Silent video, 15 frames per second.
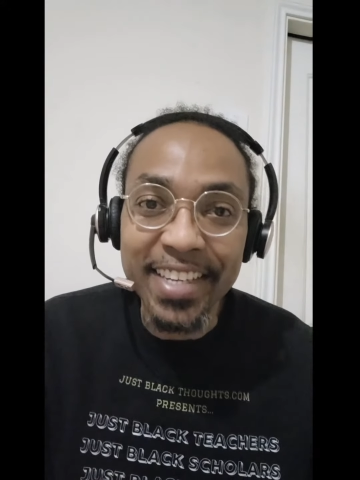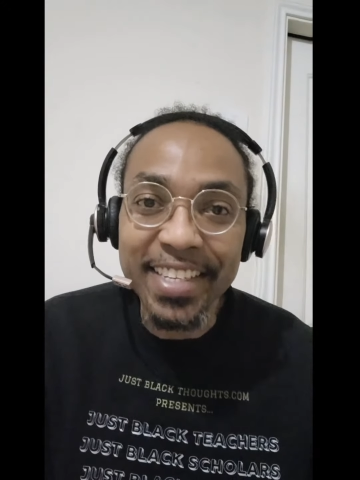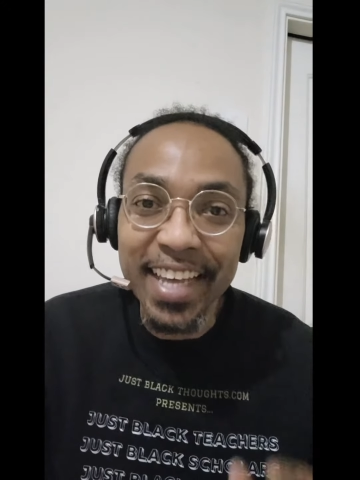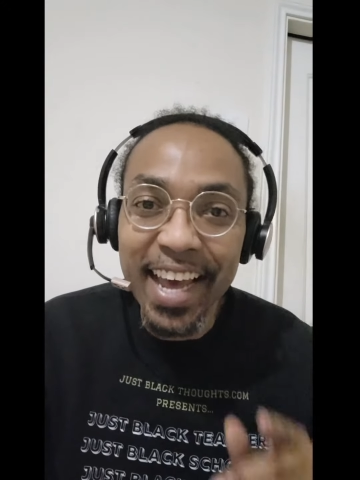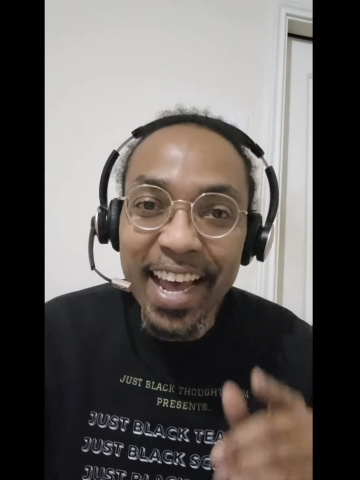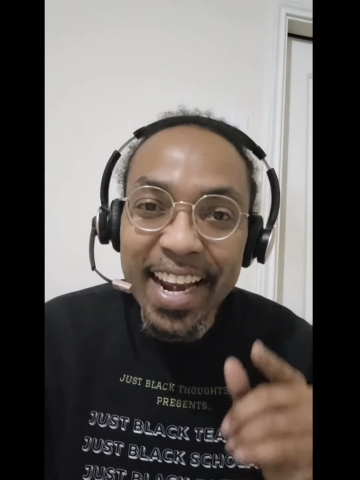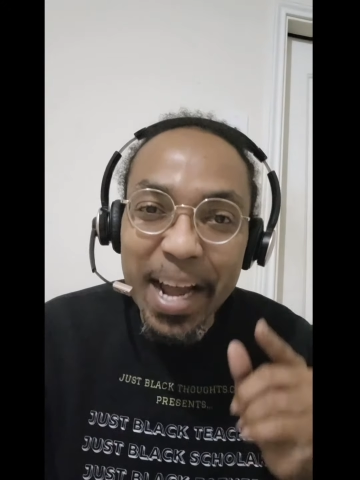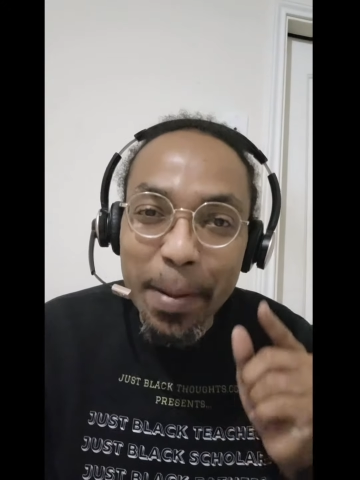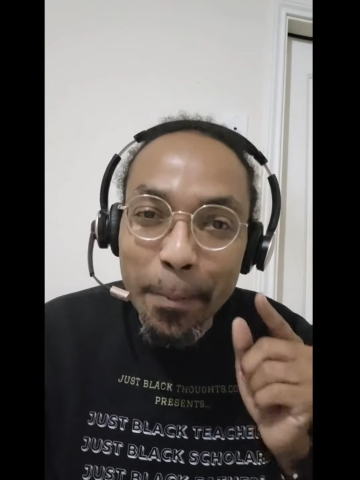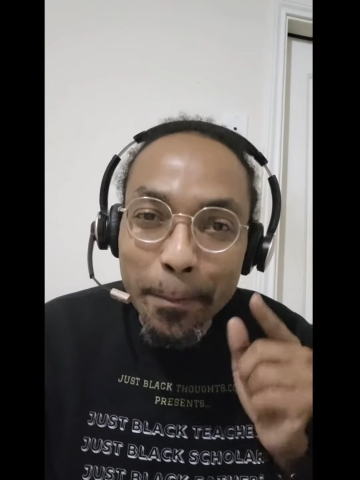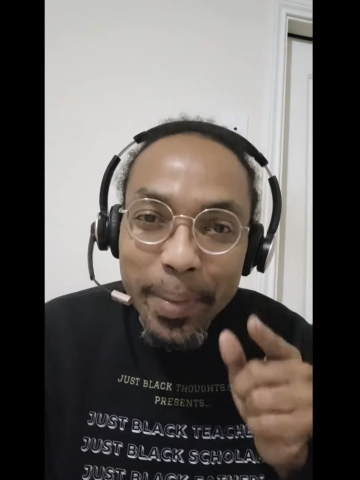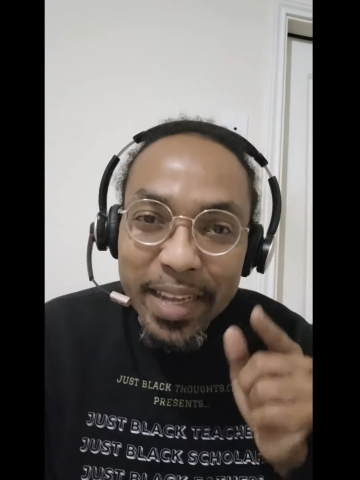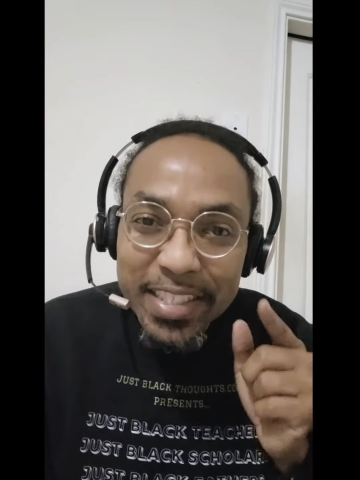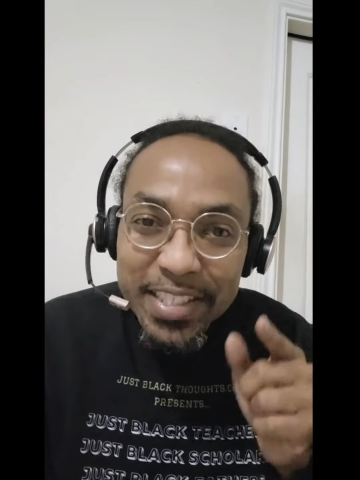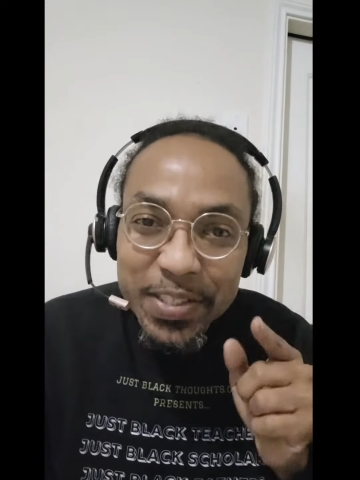And I
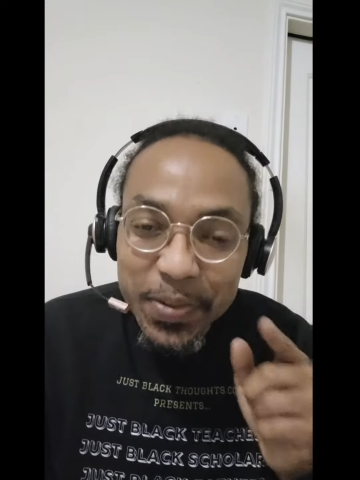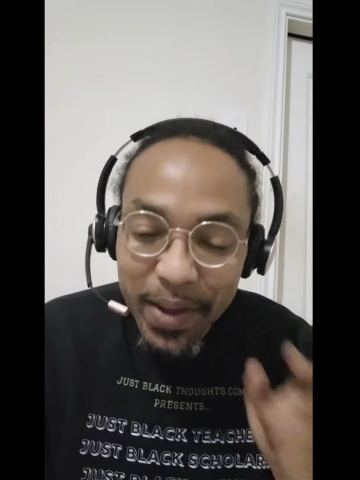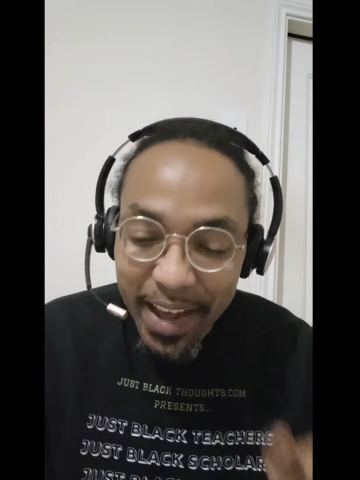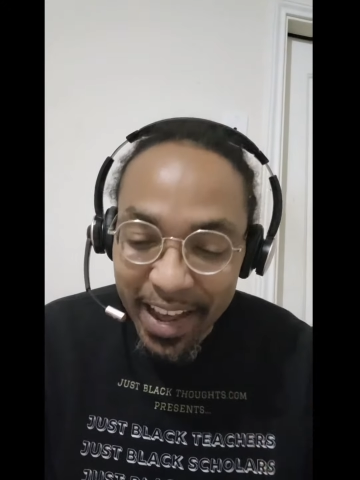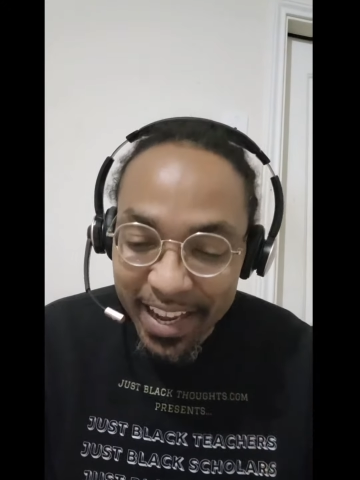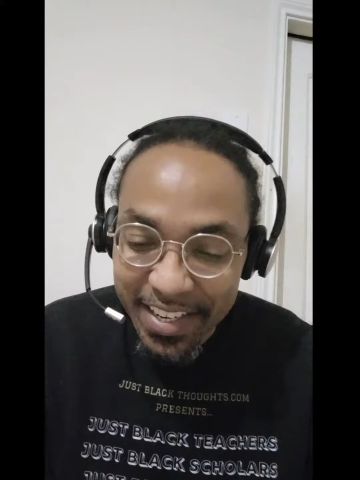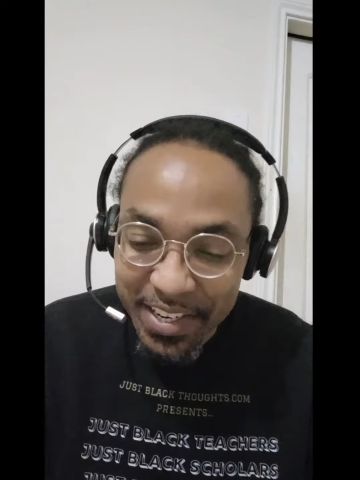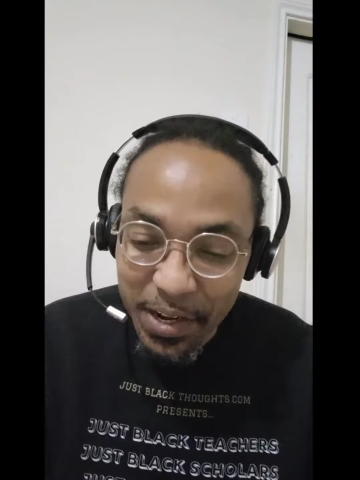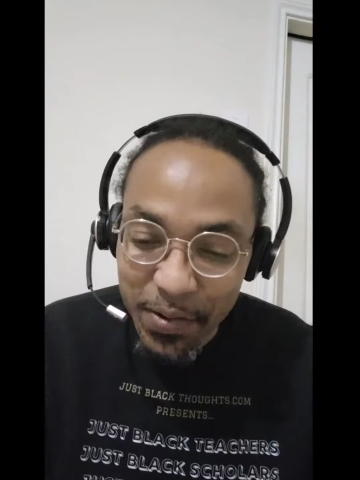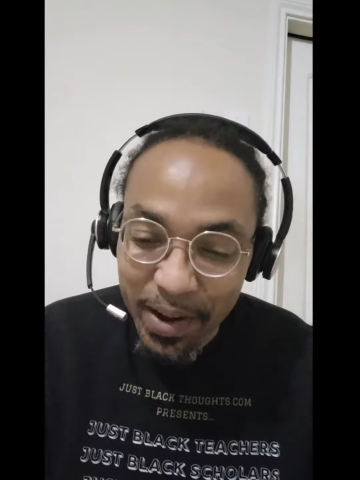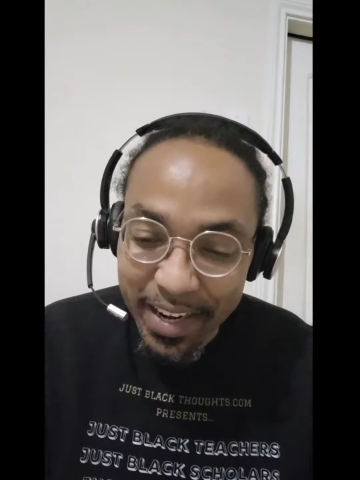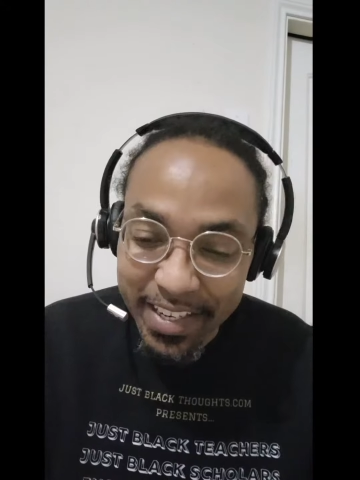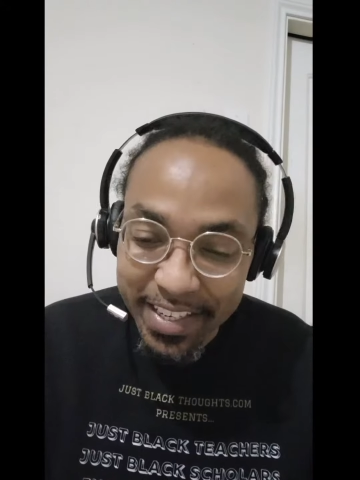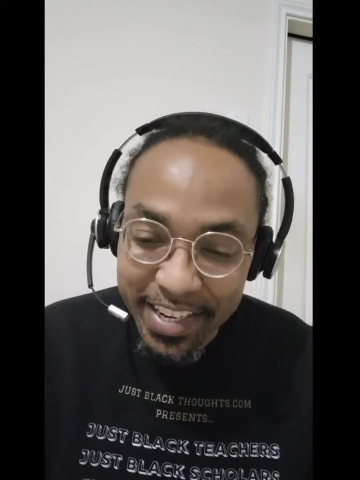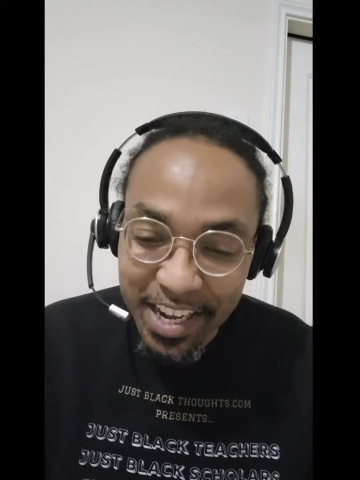bet you had no
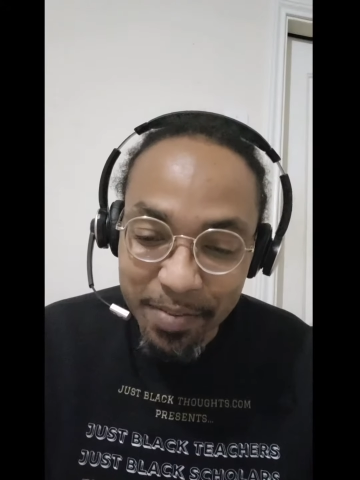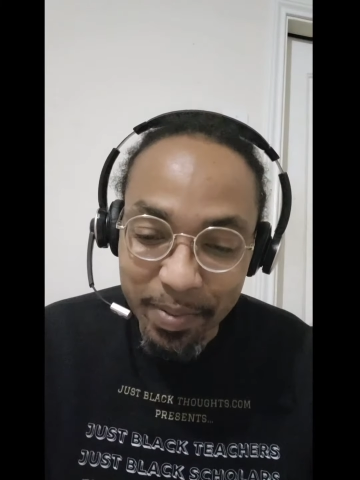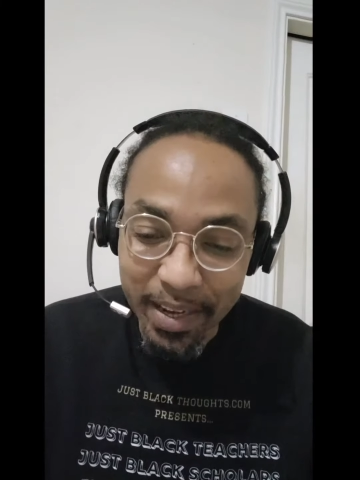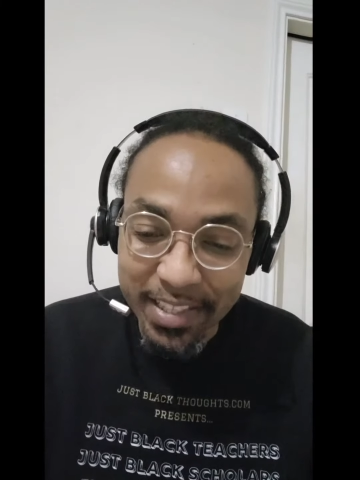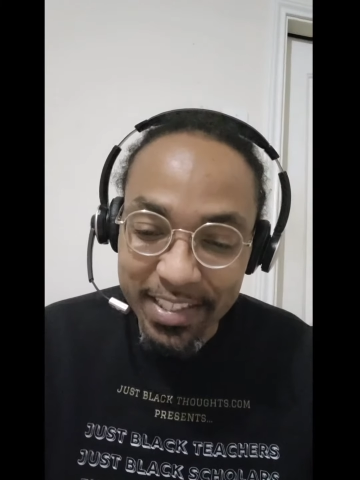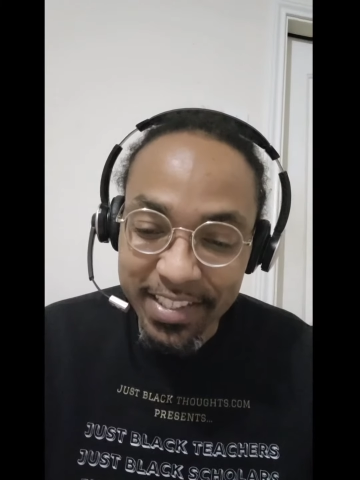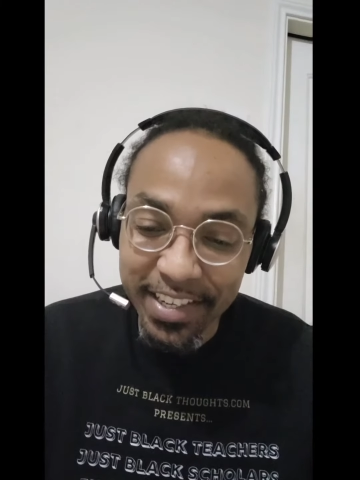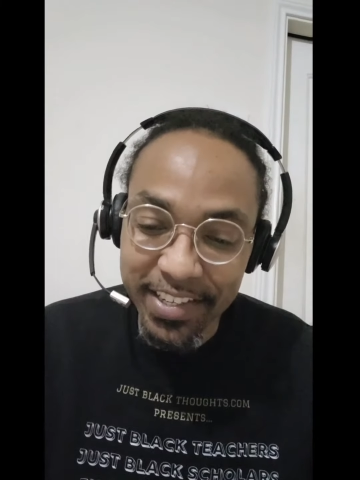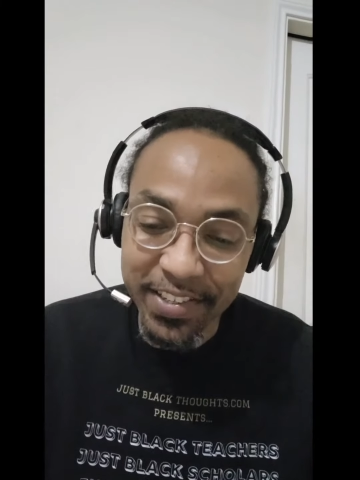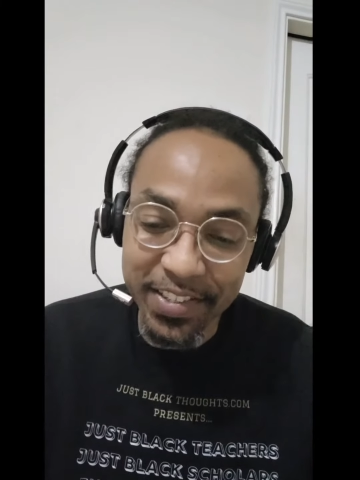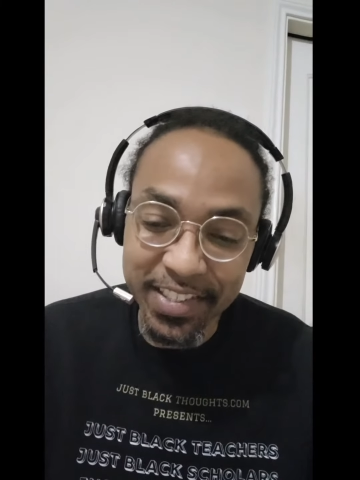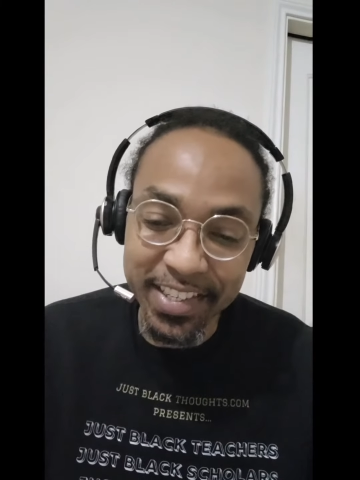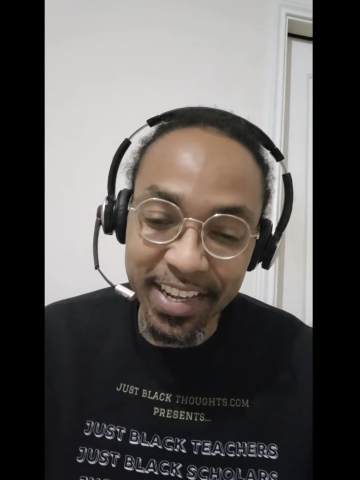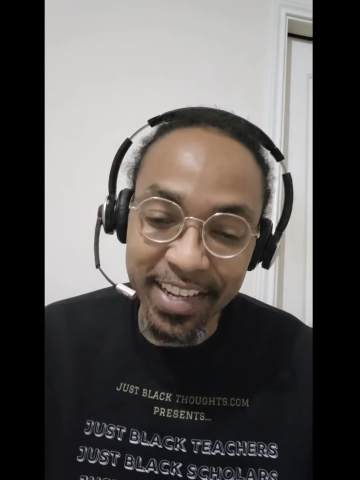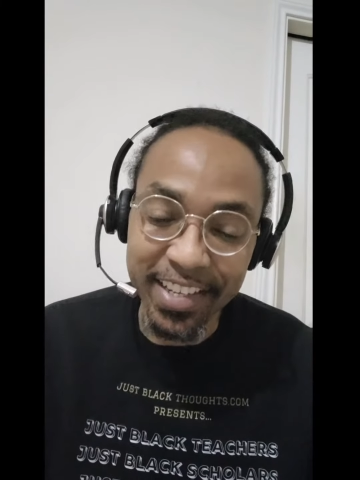idea about Singles Day.